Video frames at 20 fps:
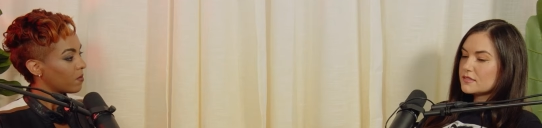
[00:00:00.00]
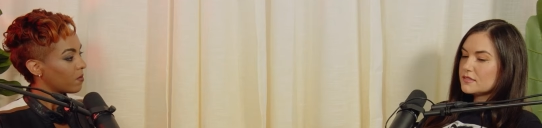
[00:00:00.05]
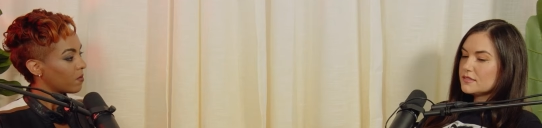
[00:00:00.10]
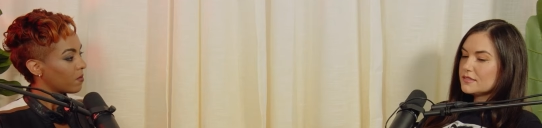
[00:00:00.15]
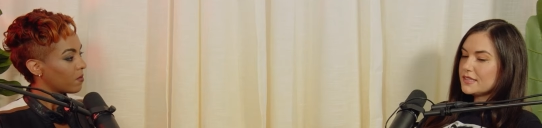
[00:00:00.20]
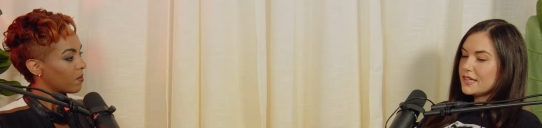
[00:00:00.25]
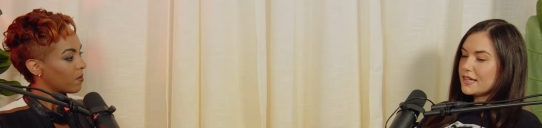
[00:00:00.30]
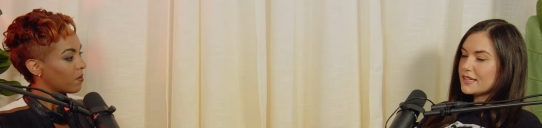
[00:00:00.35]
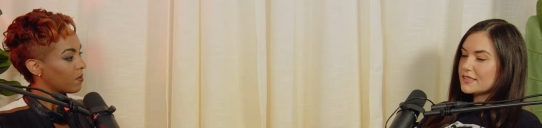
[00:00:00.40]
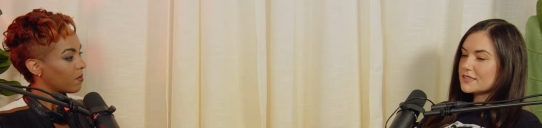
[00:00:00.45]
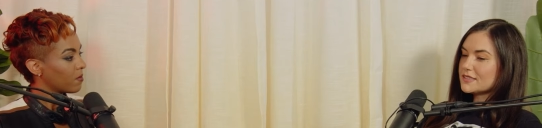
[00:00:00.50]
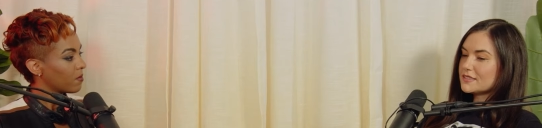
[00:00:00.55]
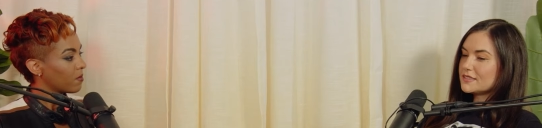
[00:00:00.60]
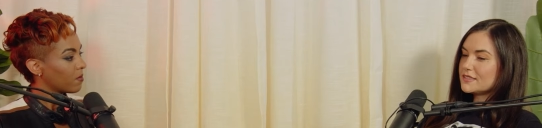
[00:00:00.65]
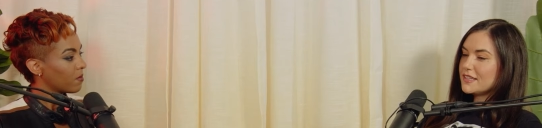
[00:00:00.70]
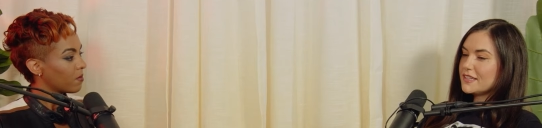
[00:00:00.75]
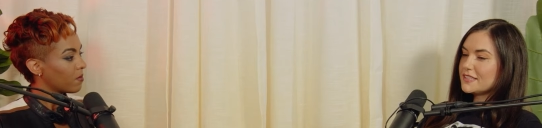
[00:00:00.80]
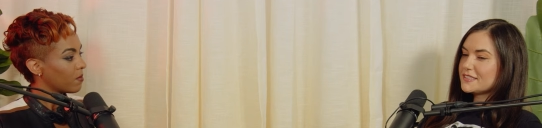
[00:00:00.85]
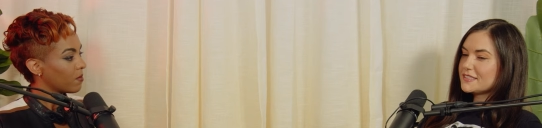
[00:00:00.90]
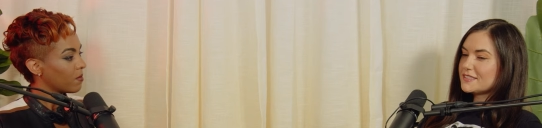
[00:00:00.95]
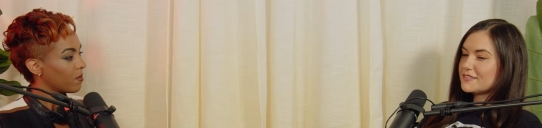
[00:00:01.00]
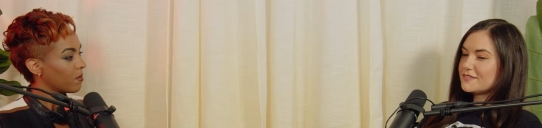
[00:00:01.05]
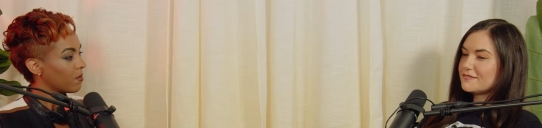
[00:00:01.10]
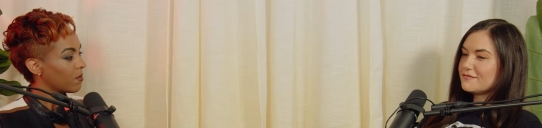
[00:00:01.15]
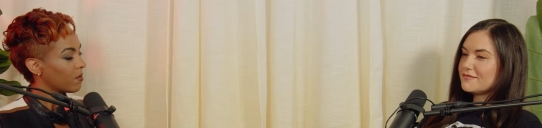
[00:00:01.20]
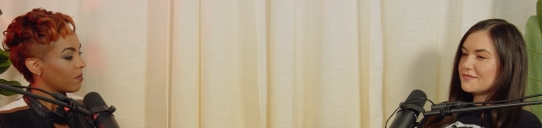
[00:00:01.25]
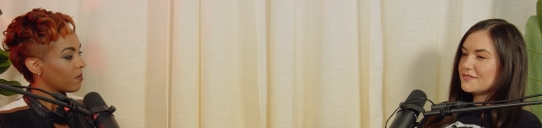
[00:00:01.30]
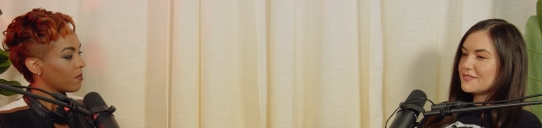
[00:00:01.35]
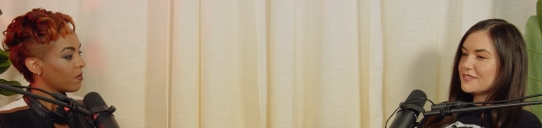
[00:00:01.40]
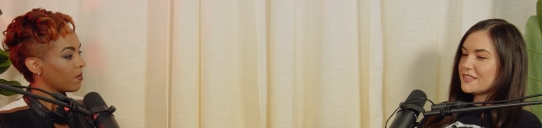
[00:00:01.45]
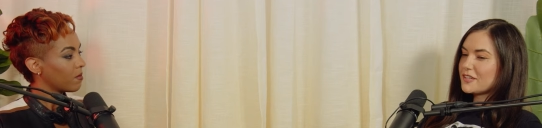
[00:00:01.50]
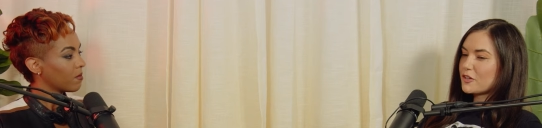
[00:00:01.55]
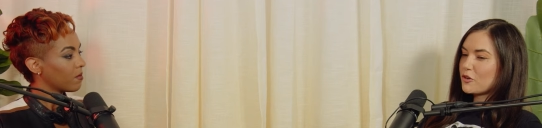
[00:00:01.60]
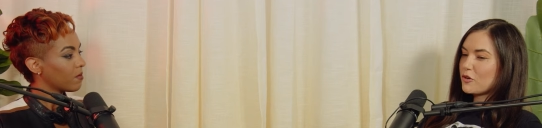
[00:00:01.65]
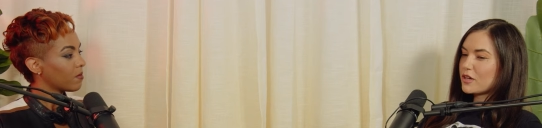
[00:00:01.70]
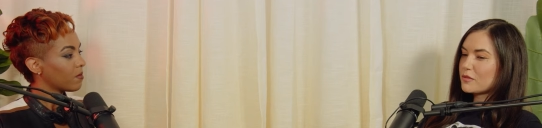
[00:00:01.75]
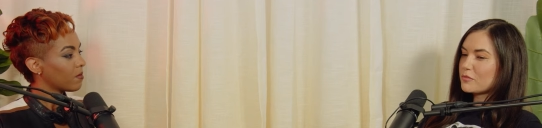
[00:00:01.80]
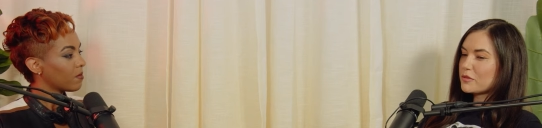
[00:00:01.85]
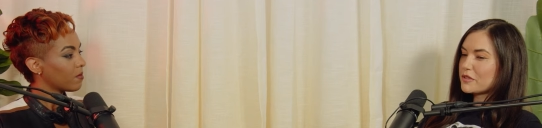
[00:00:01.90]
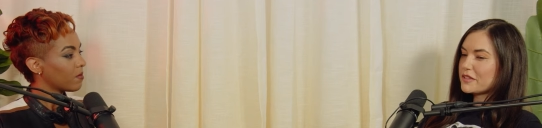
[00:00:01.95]
Speaker 1: yeah it's, it's
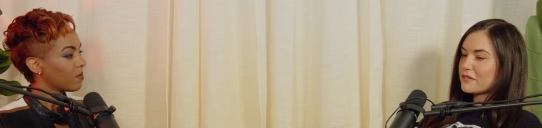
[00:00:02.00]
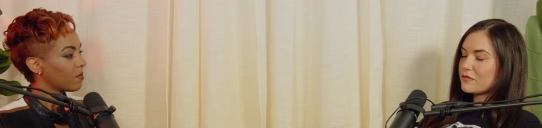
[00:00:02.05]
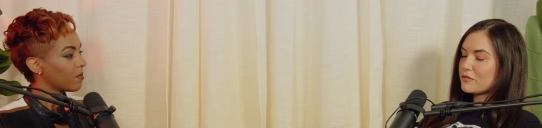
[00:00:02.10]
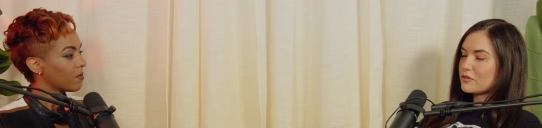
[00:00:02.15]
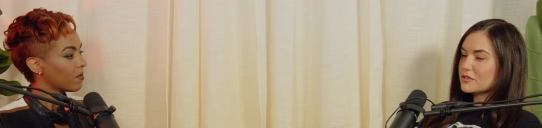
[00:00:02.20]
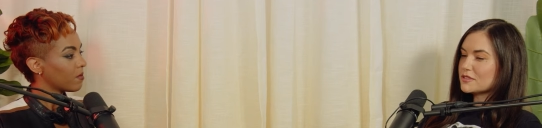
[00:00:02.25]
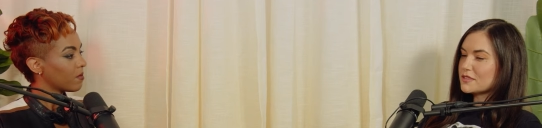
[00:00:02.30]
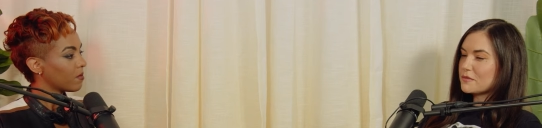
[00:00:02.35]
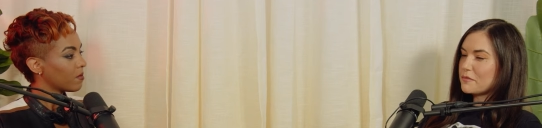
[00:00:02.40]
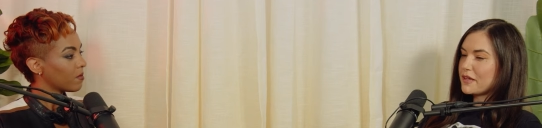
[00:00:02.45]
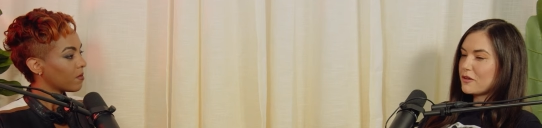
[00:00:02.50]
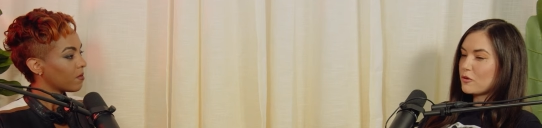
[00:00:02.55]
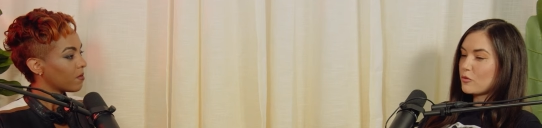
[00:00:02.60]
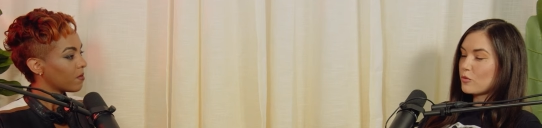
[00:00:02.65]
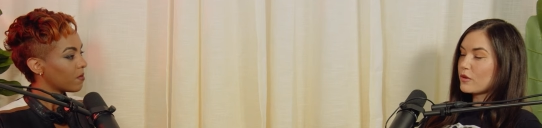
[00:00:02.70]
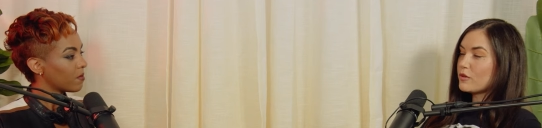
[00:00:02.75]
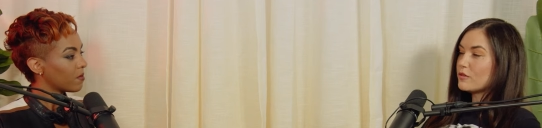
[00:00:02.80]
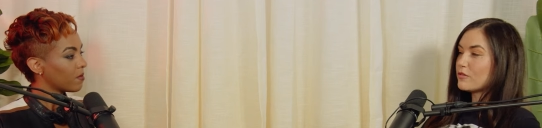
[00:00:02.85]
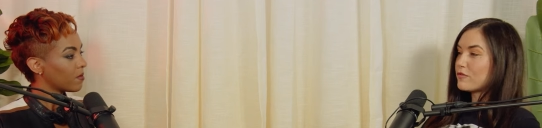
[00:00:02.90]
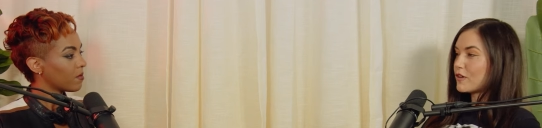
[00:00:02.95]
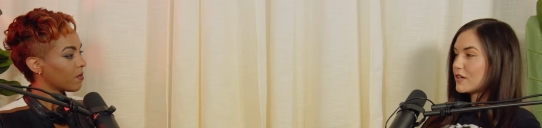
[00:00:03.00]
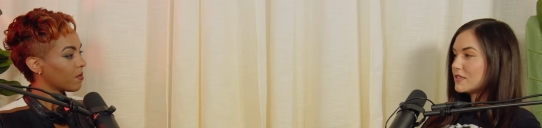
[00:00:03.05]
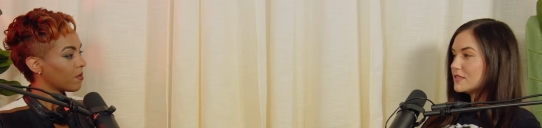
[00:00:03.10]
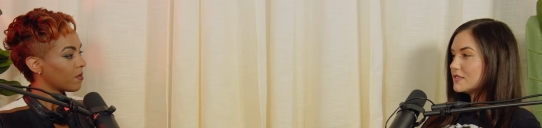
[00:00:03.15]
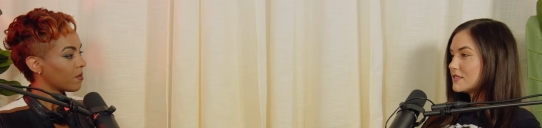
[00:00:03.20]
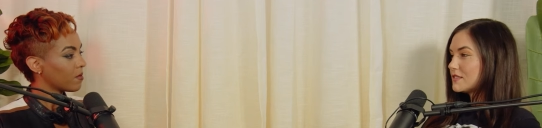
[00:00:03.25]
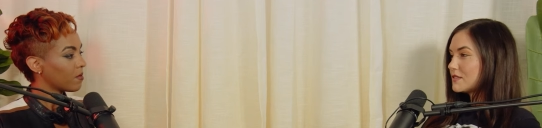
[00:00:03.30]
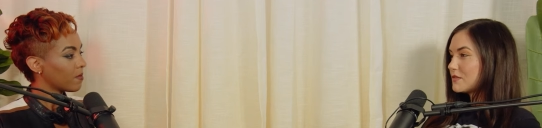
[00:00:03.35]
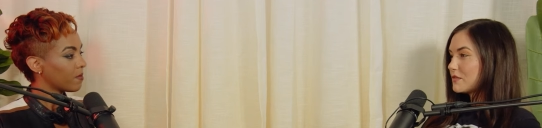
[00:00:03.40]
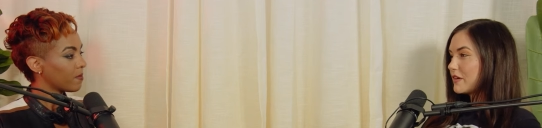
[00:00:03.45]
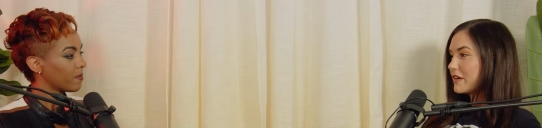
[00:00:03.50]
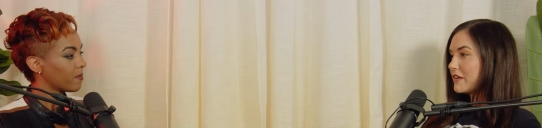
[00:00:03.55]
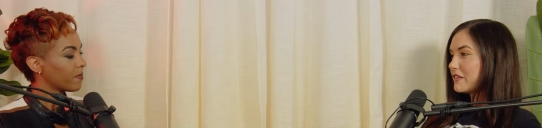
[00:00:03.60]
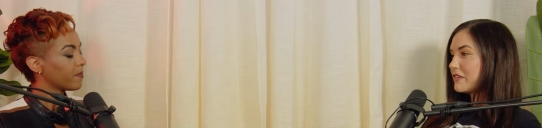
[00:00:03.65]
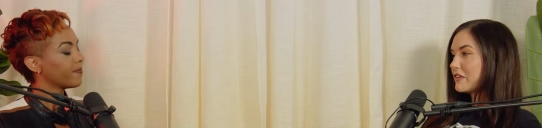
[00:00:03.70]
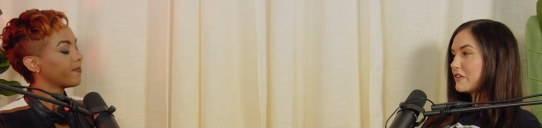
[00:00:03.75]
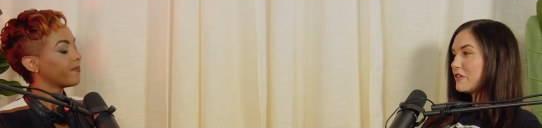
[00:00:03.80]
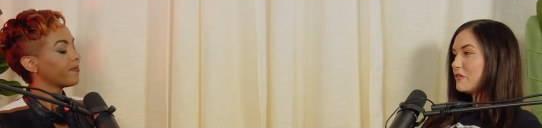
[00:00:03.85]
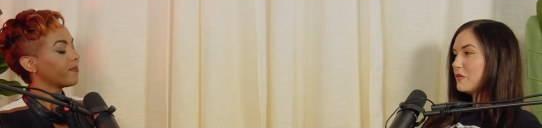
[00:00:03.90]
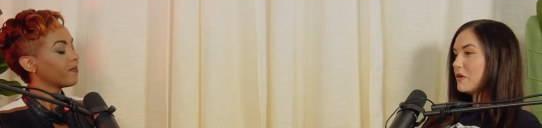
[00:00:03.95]
incredibly difficult to make real friends right like you